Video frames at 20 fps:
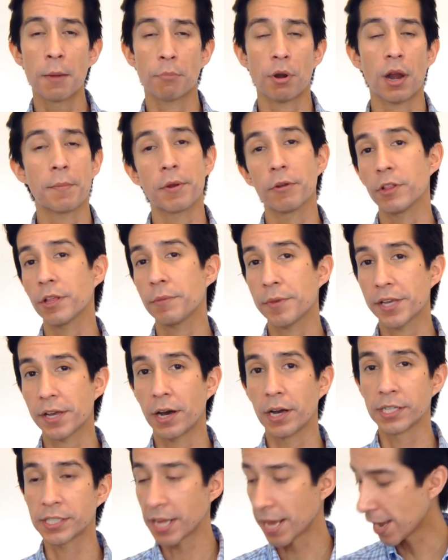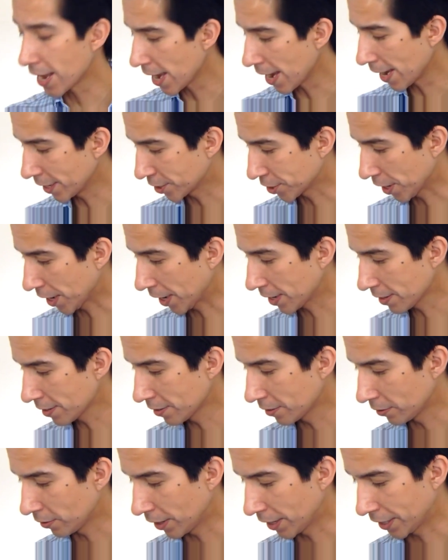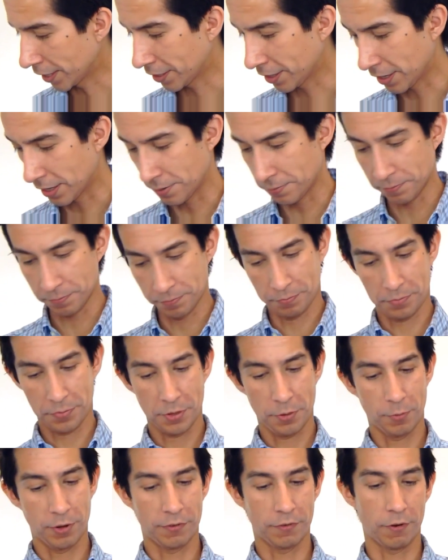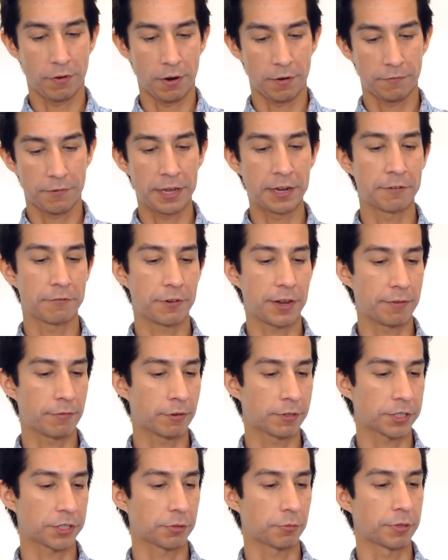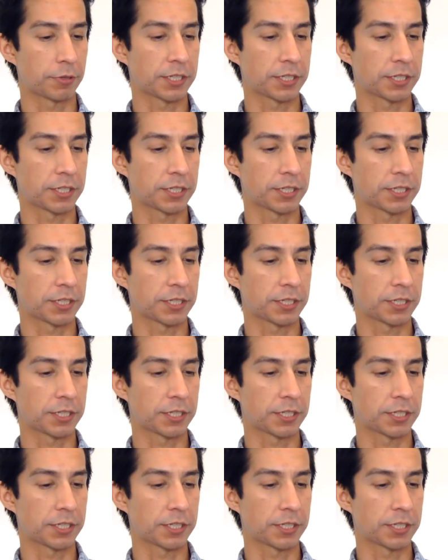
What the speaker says: primarily because AHA, like one of our fan favorites, the